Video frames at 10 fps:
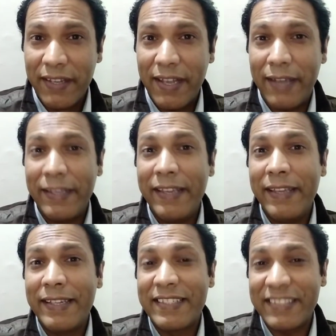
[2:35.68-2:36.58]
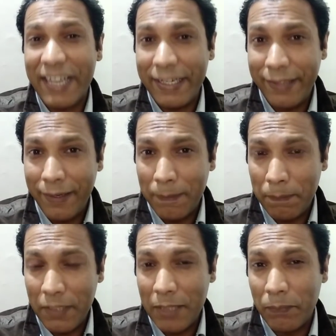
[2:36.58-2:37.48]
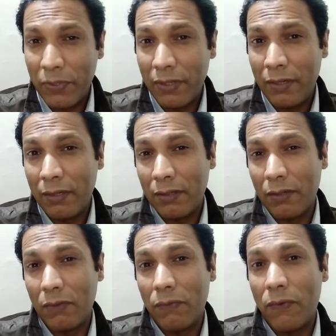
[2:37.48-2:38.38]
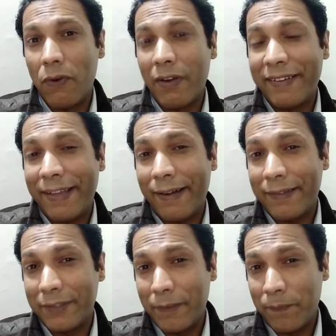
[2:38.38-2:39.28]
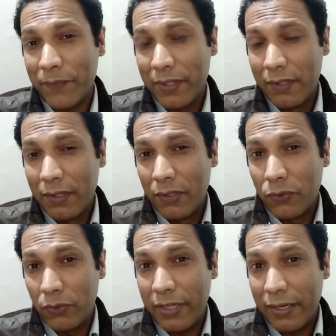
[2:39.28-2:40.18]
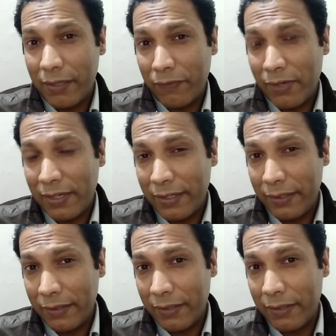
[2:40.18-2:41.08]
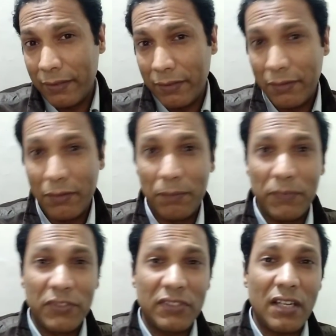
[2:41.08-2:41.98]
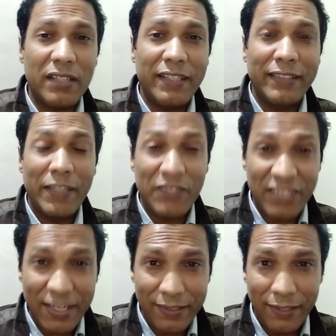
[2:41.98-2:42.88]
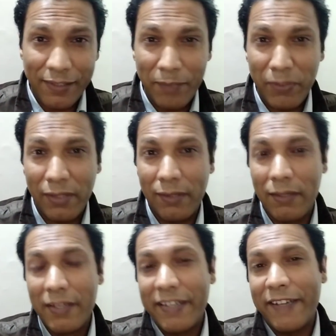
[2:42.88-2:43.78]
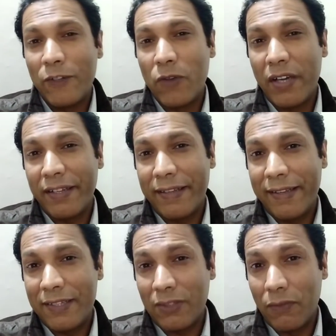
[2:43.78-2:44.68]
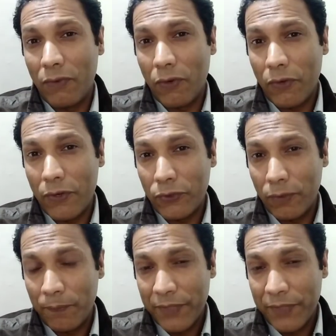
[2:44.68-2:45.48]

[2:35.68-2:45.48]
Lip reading: and he incited people for terrorism. So they are definitely started criminal inquiry against War Gonzo.